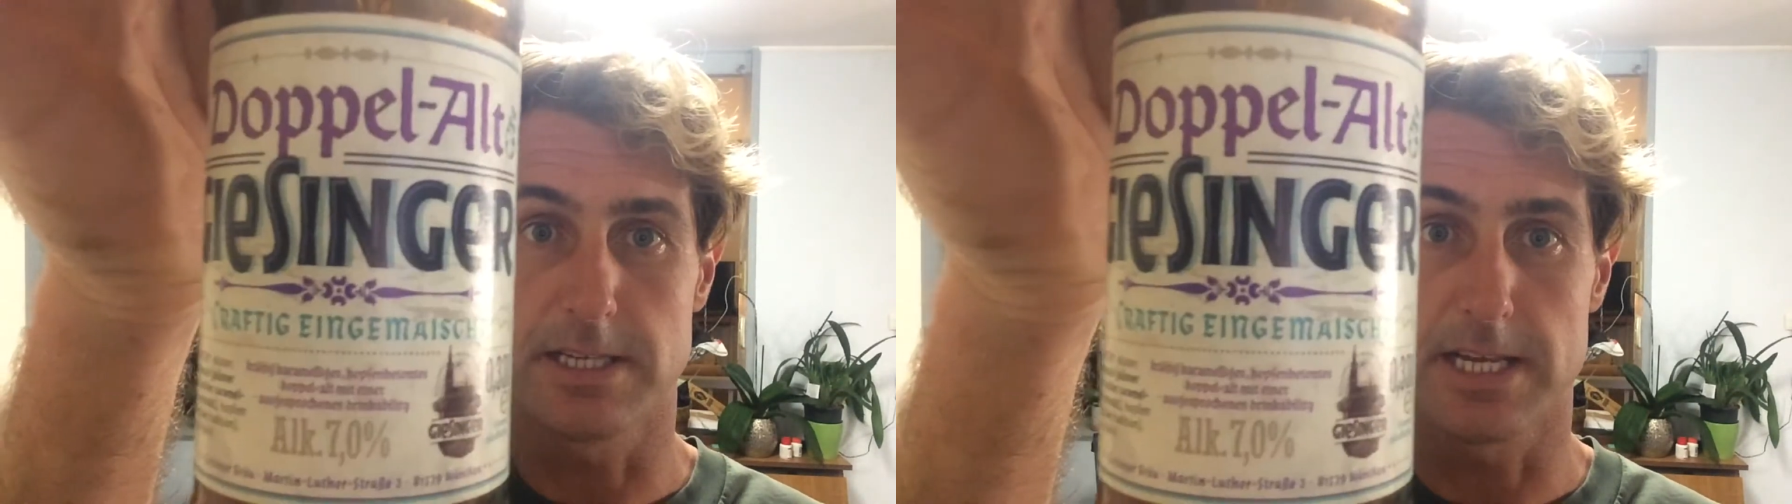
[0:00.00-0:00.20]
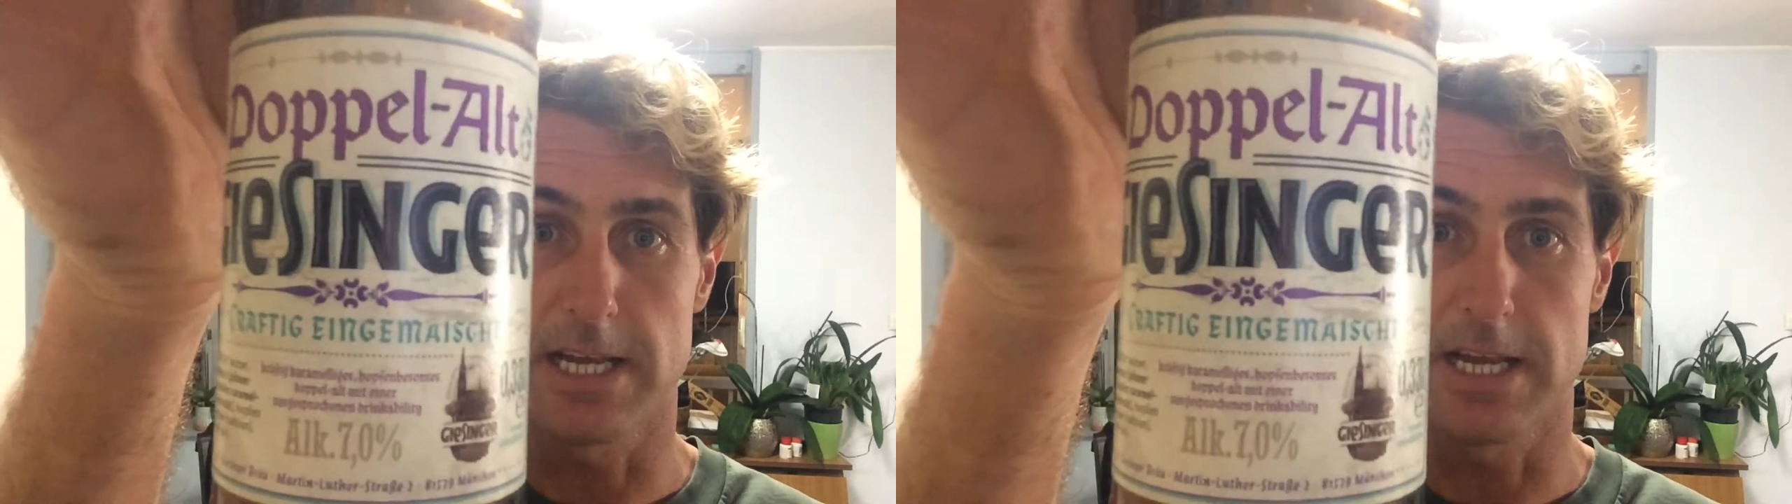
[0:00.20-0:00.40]

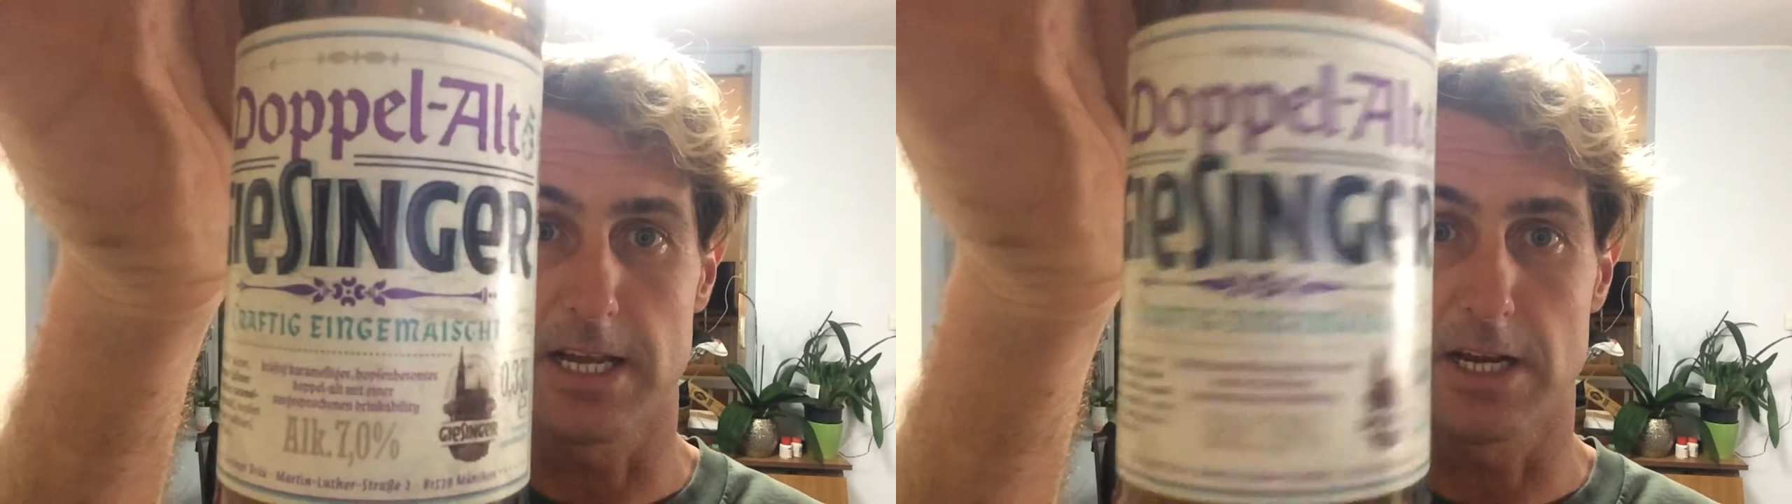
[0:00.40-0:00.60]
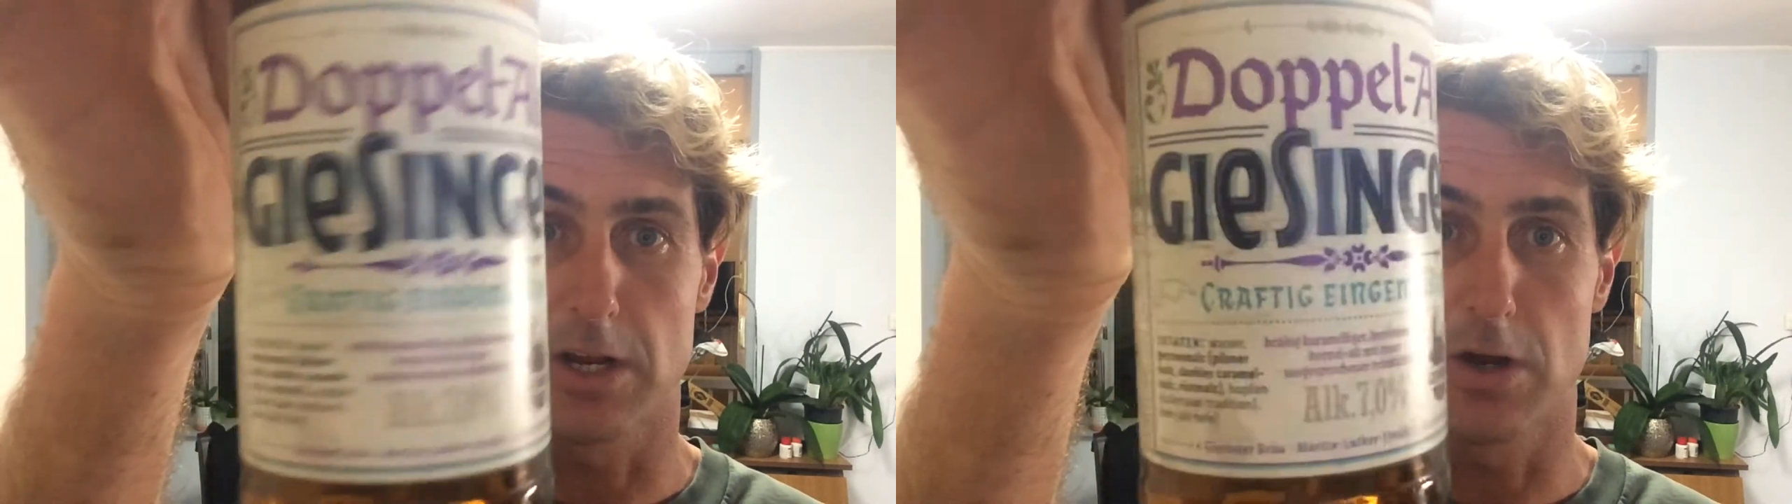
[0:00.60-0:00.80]

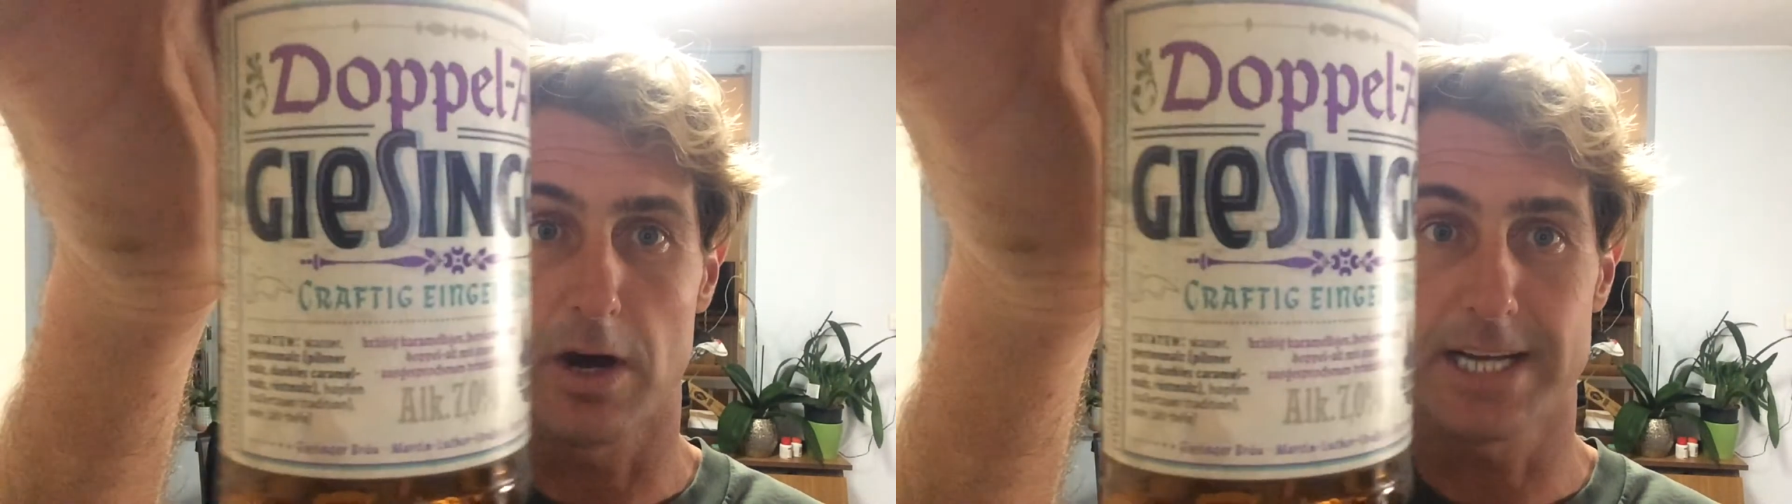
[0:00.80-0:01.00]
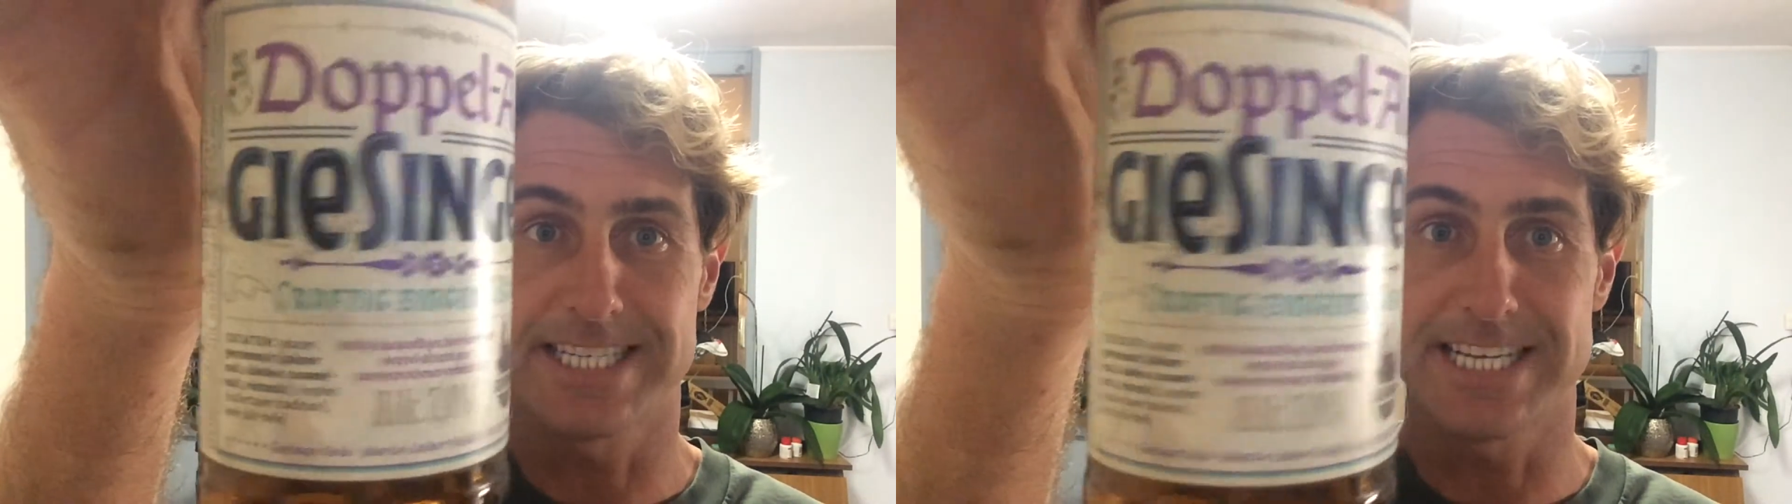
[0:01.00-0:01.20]
the
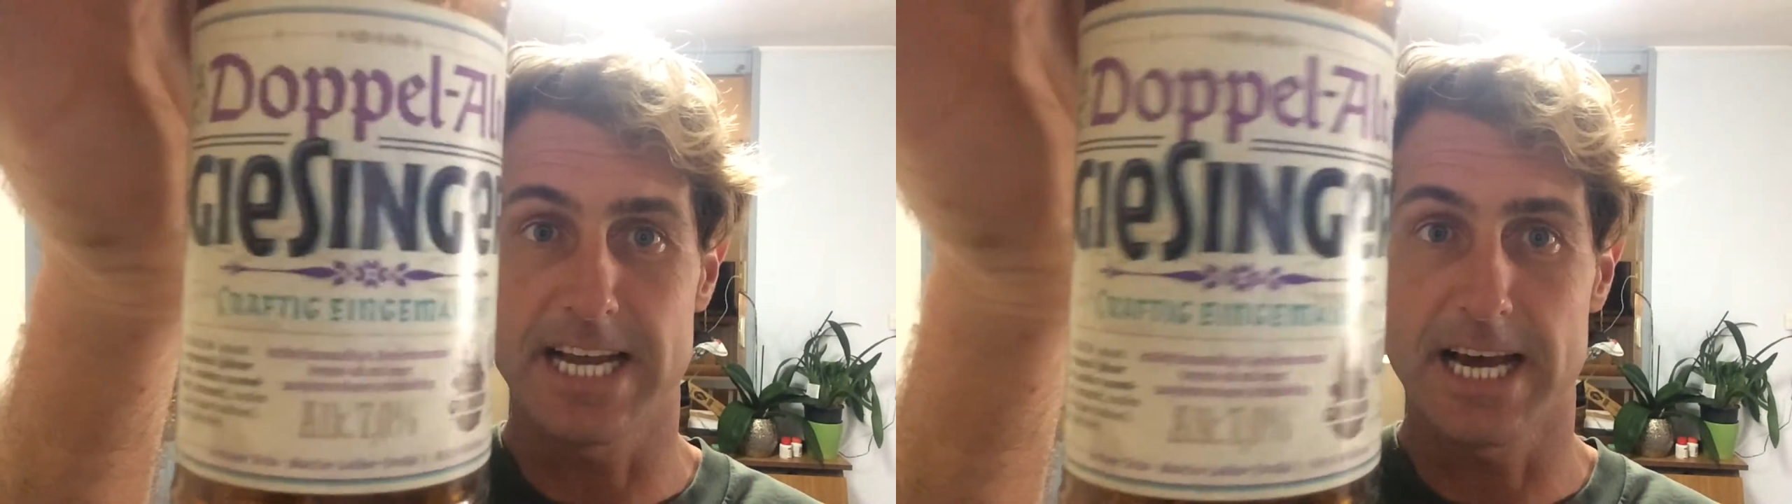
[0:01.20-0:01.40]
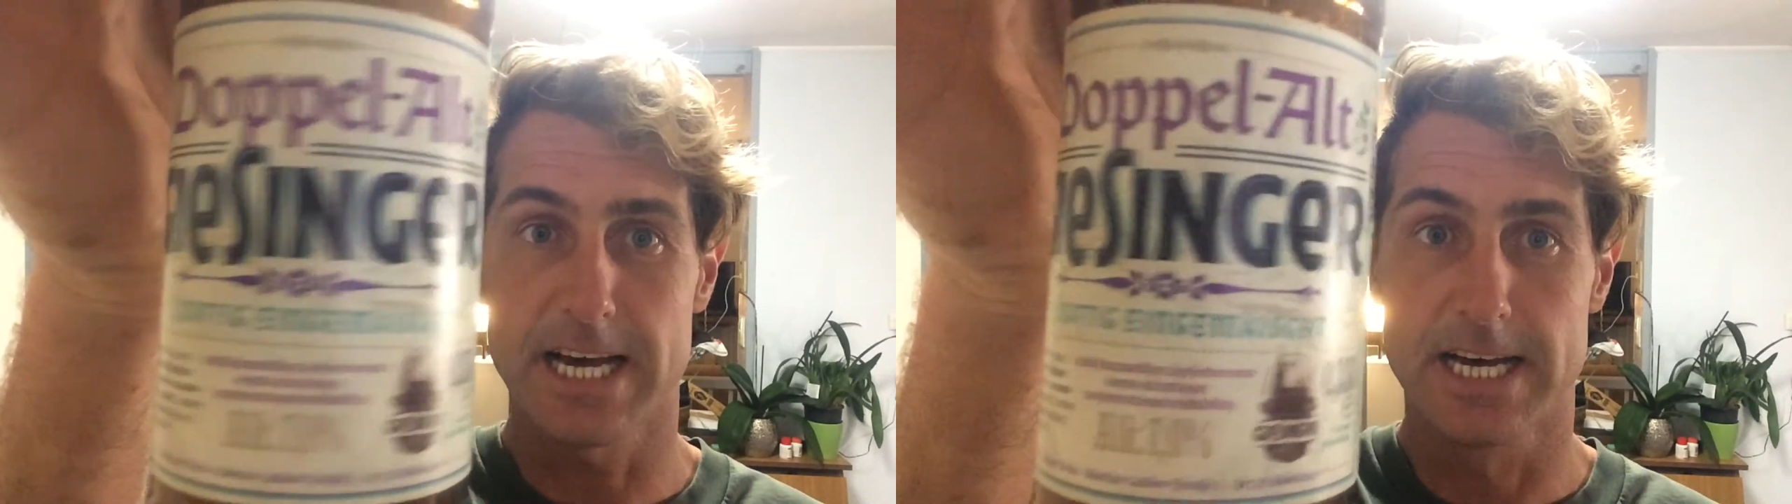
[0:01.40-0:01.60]

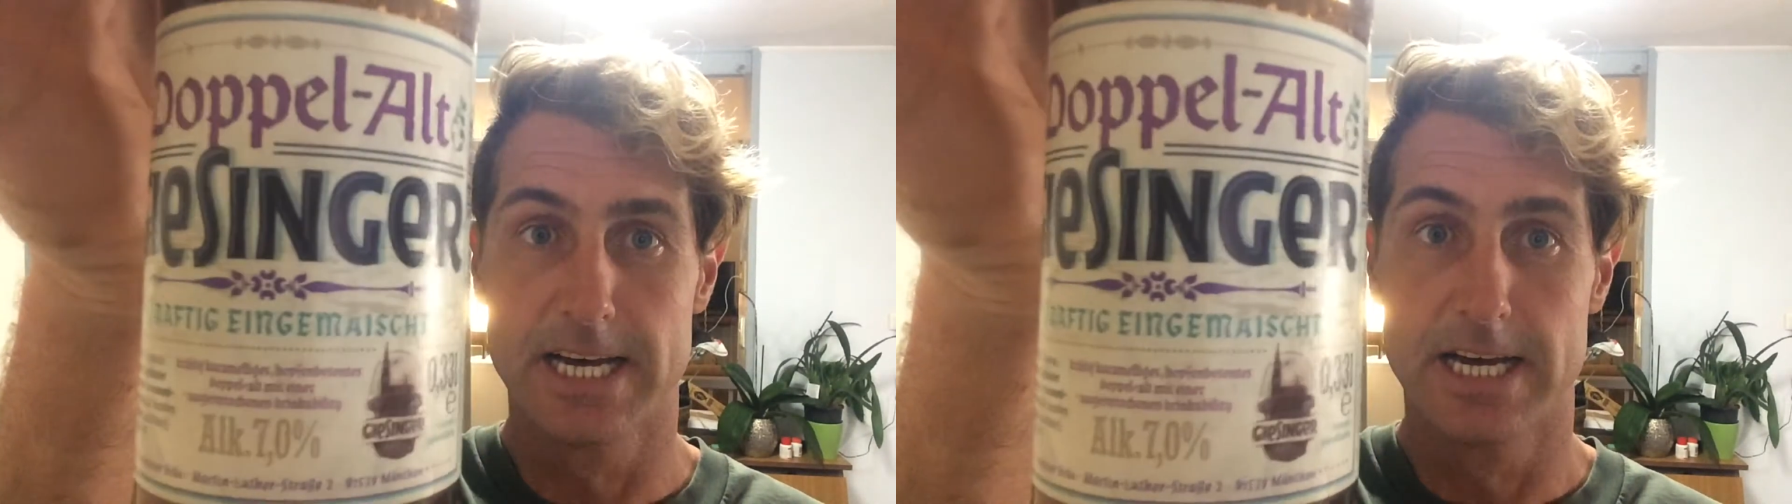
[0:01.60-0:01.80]
Giesinger